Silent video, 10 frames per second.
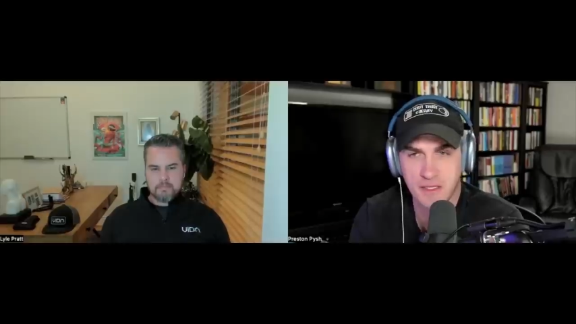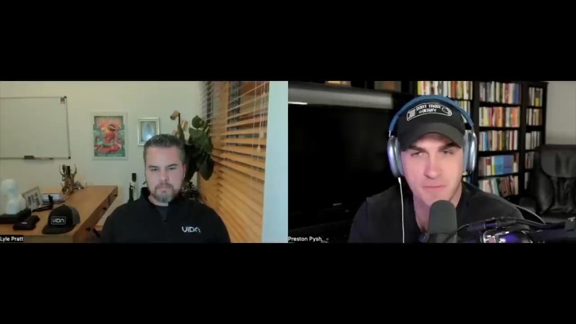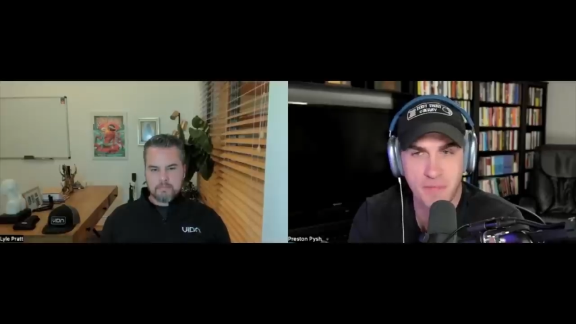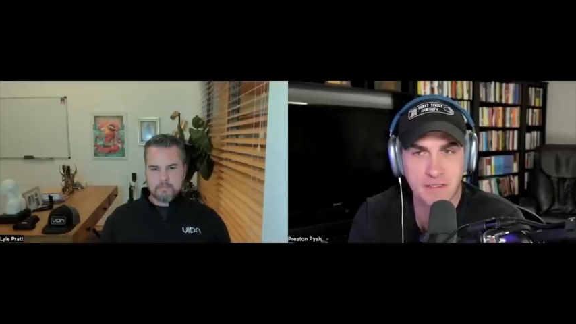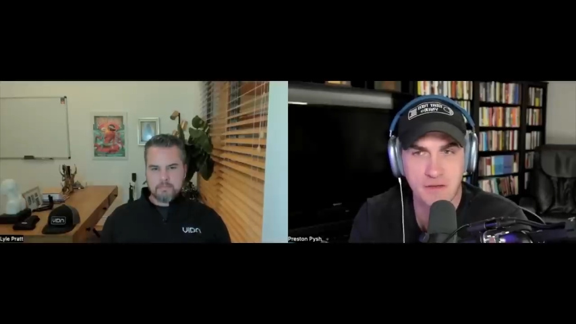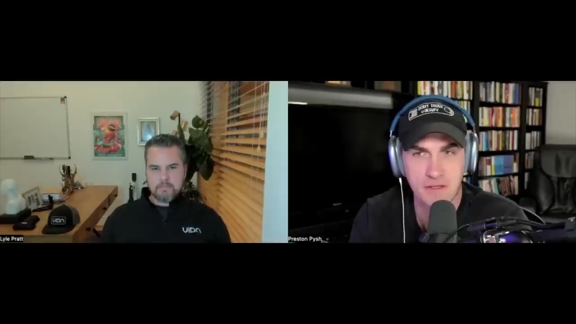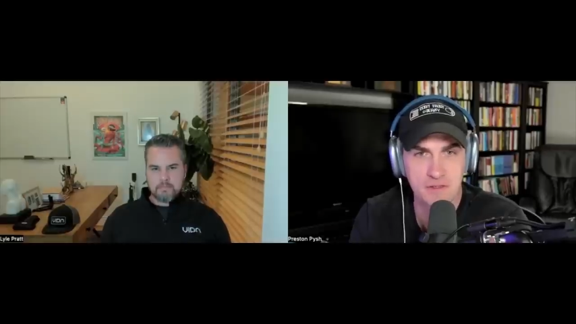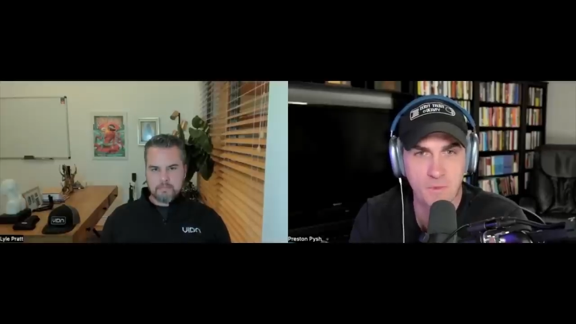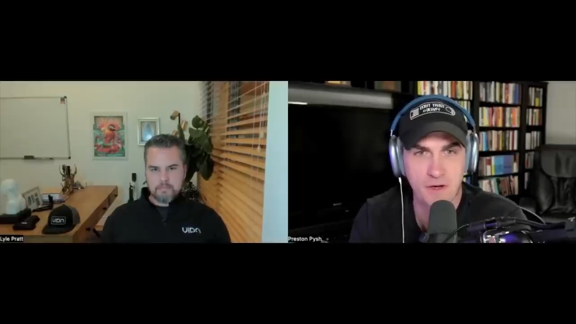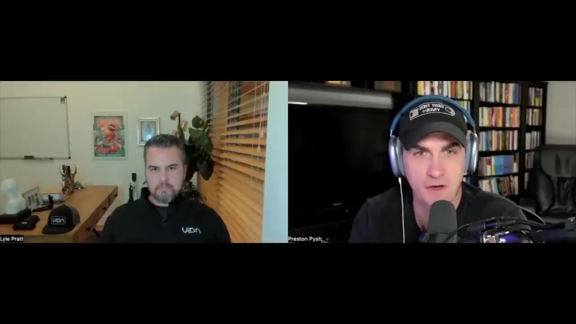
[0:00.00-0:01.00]
Speaker 1: It's basically
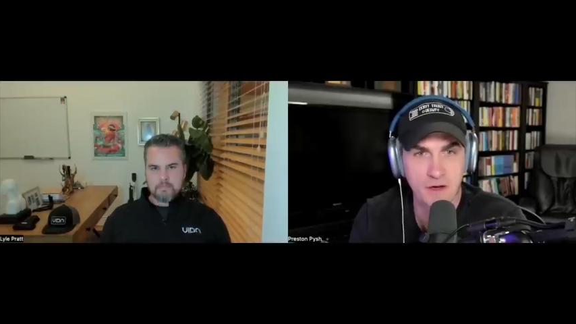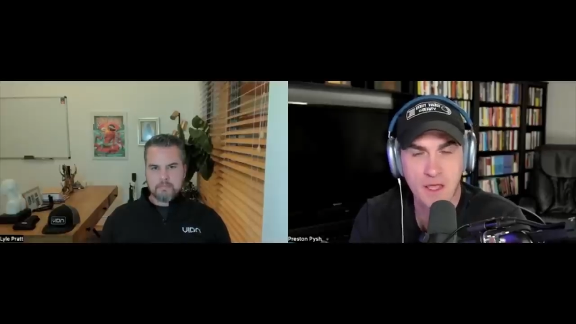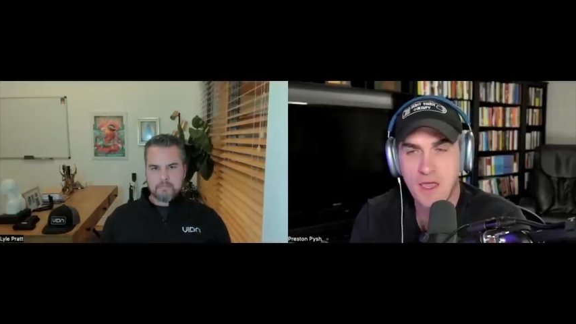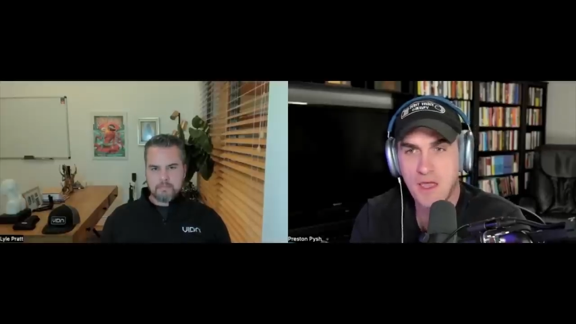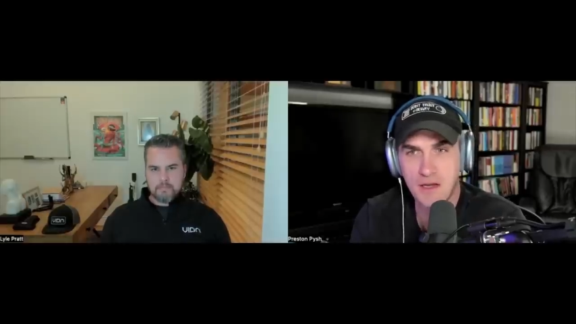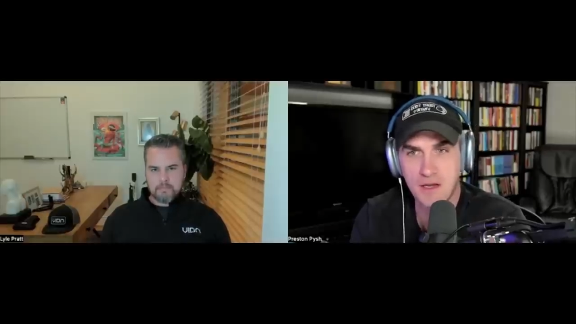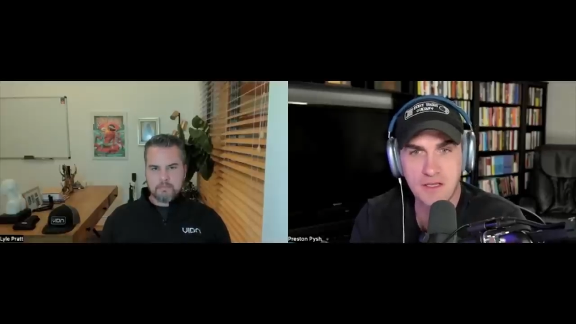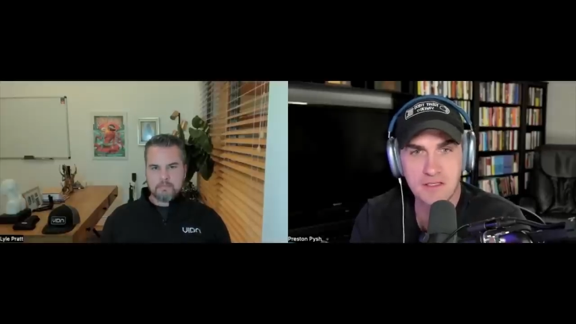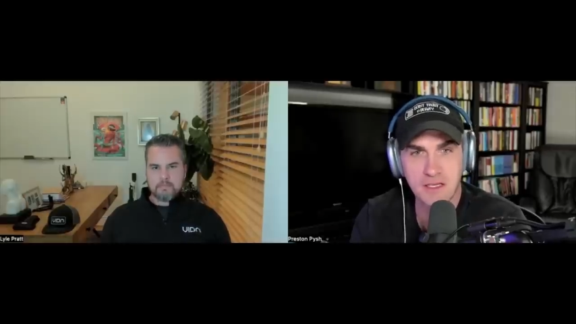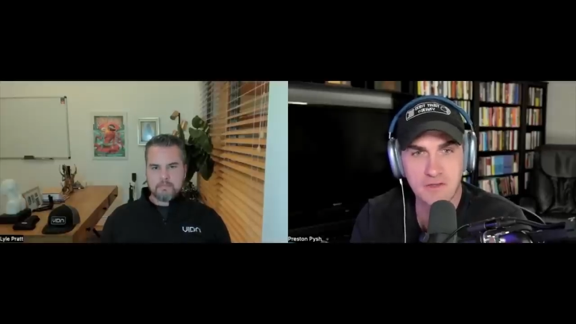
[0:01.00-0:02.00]
Twitter in a
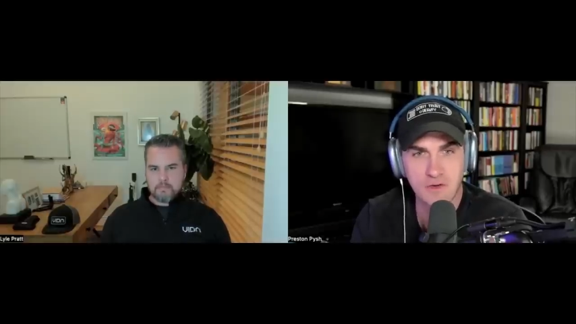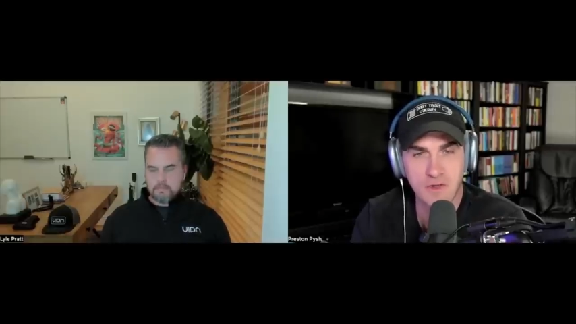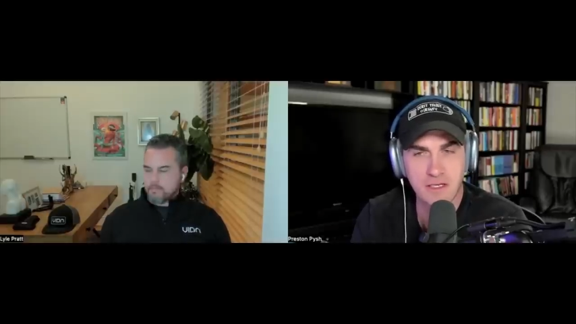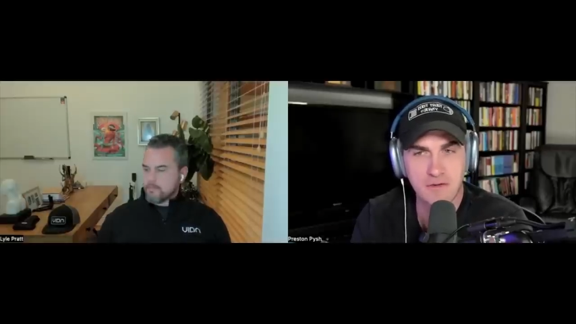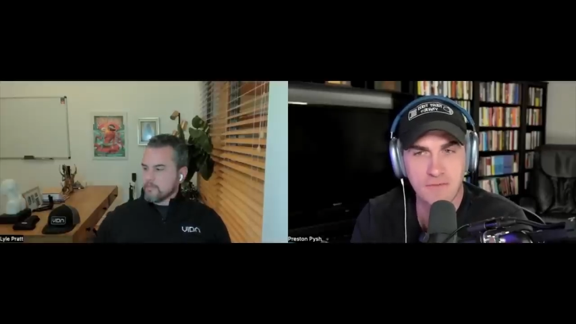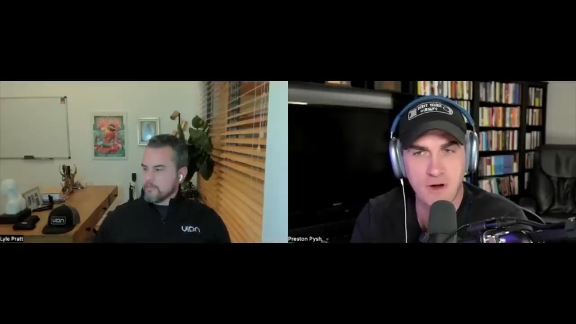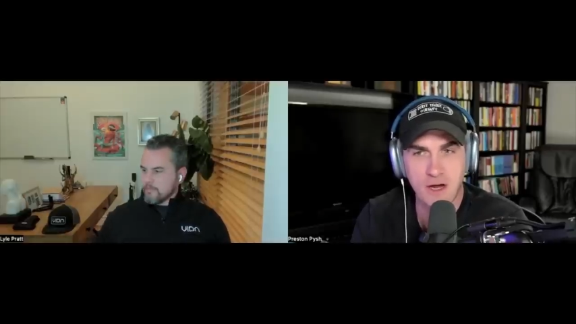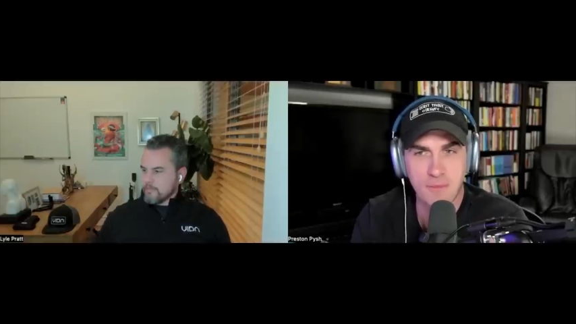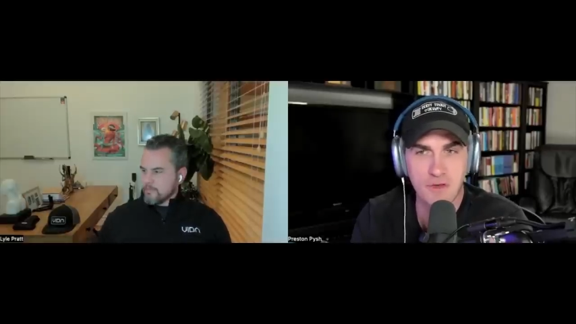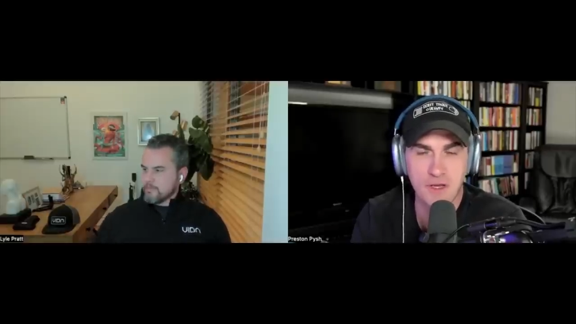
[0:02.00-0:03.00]
decentralized
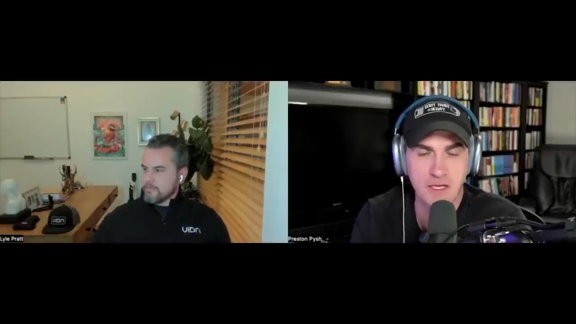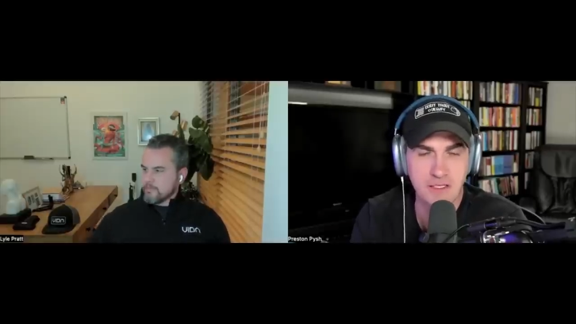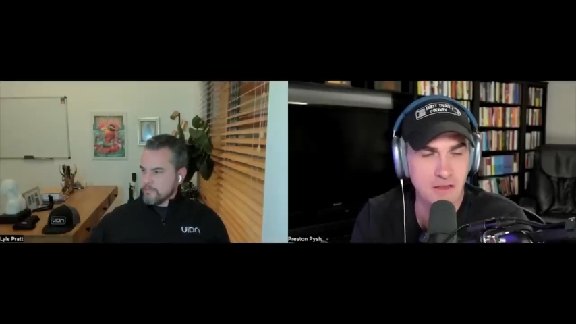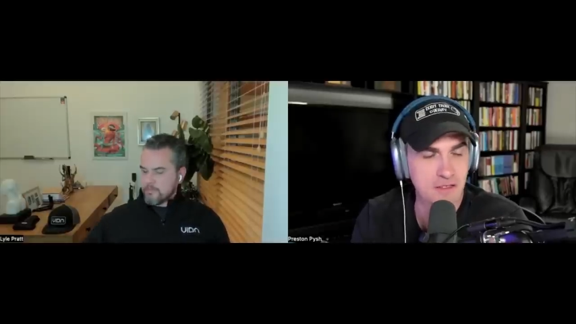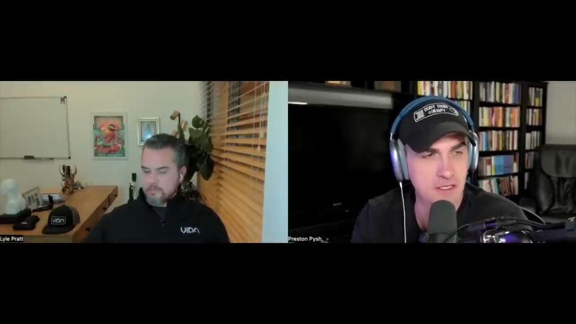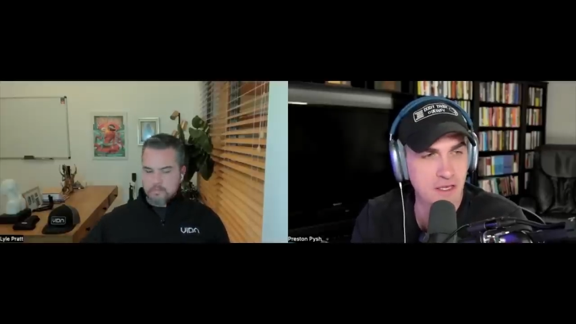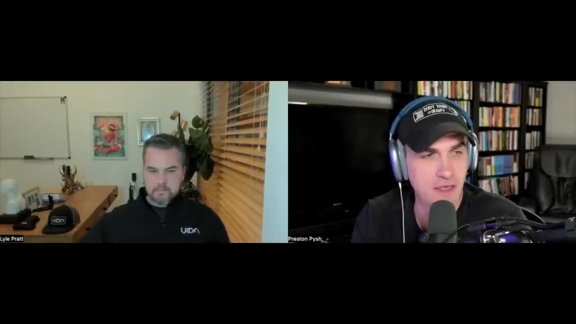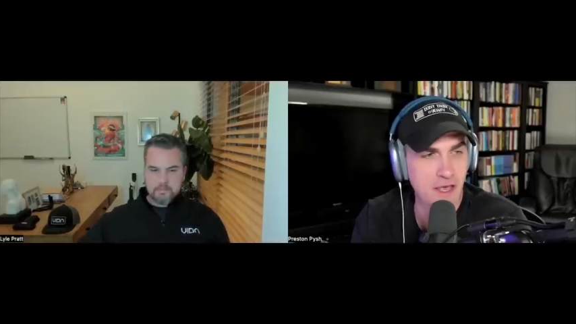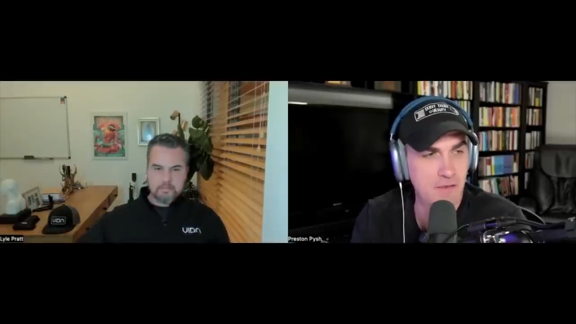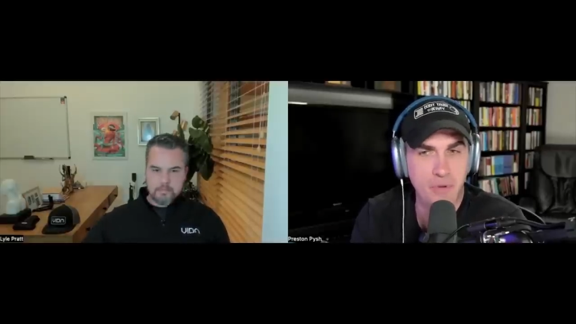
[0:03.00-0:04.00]
environment. You guys can listen to
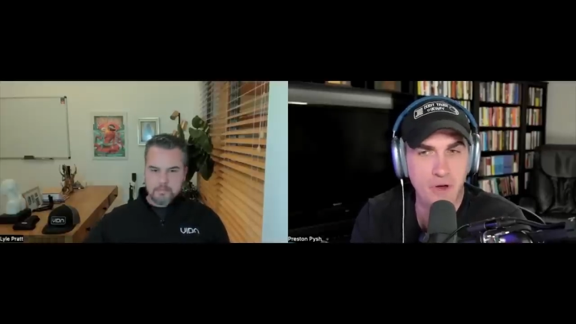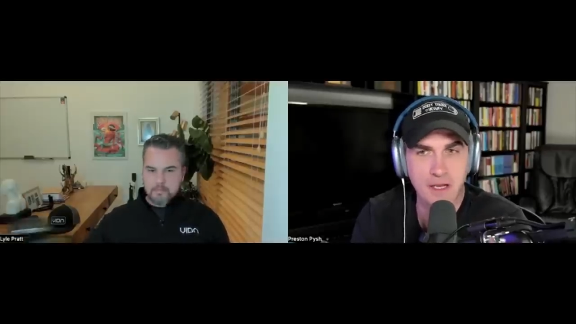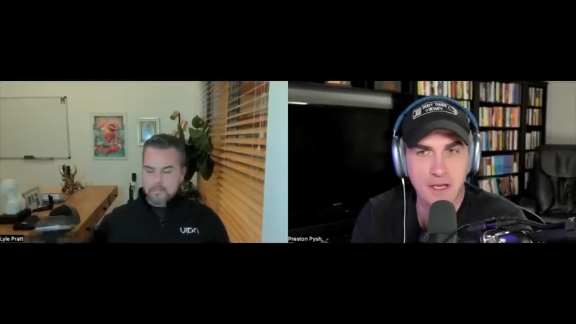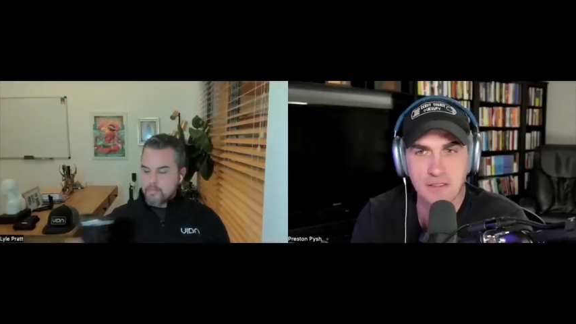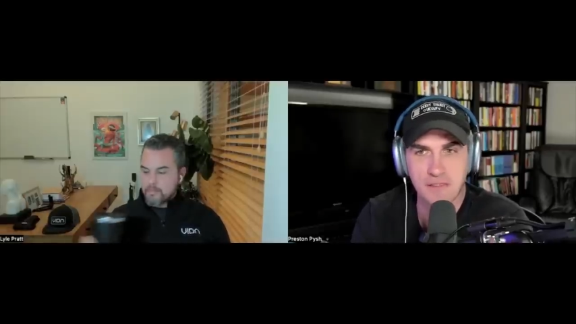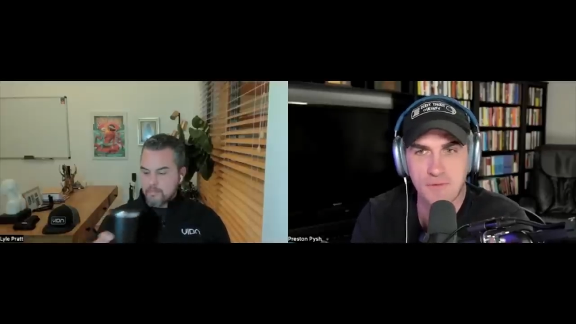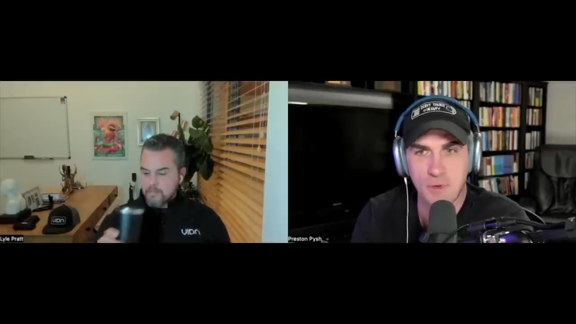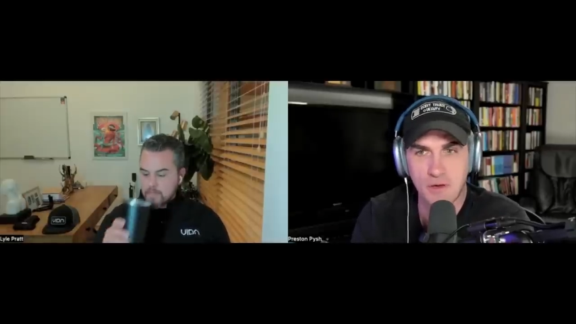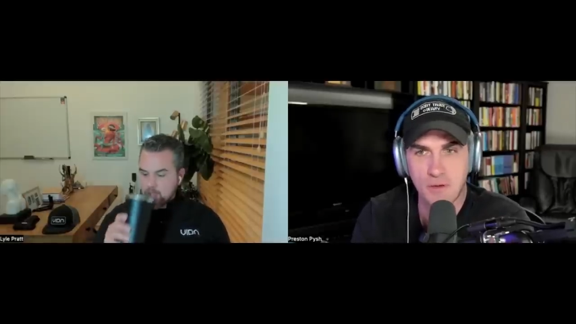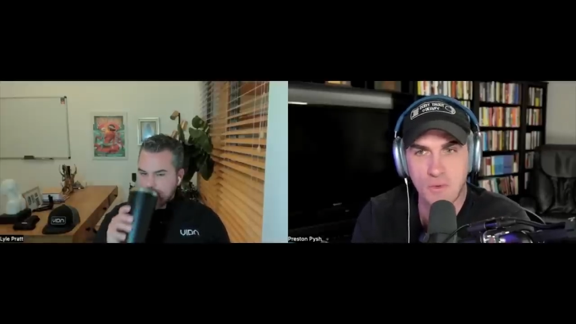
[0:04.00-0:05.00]
that podcast if you
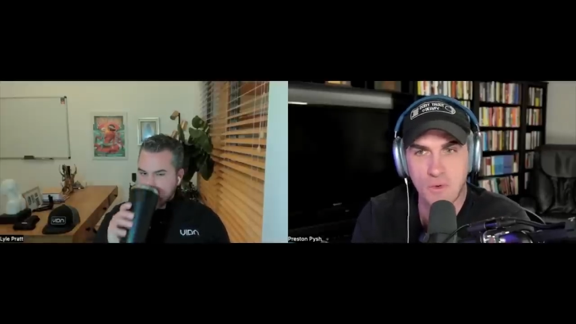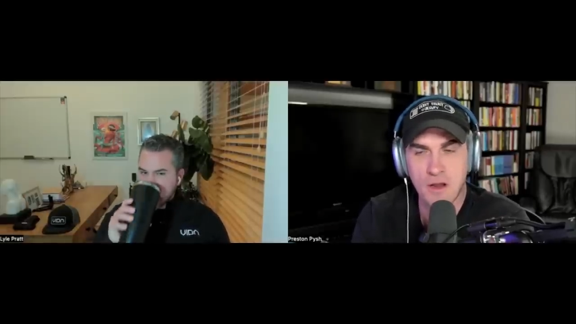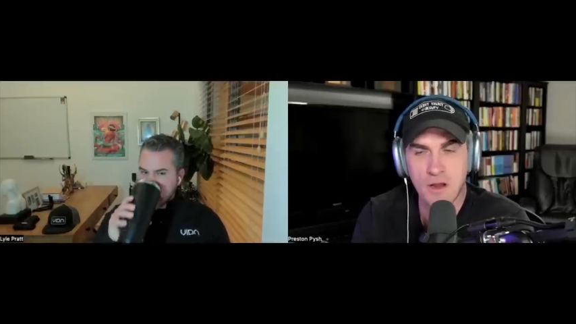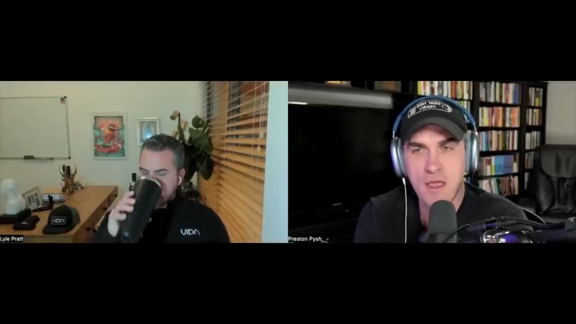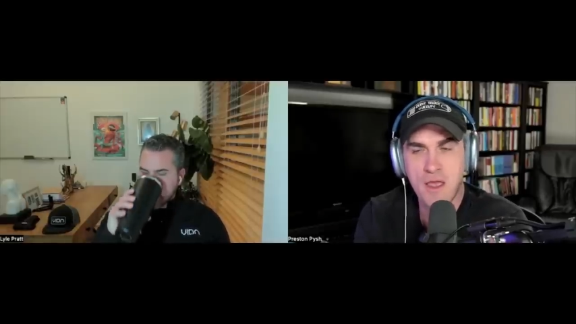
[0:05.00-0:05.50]
want to learn more.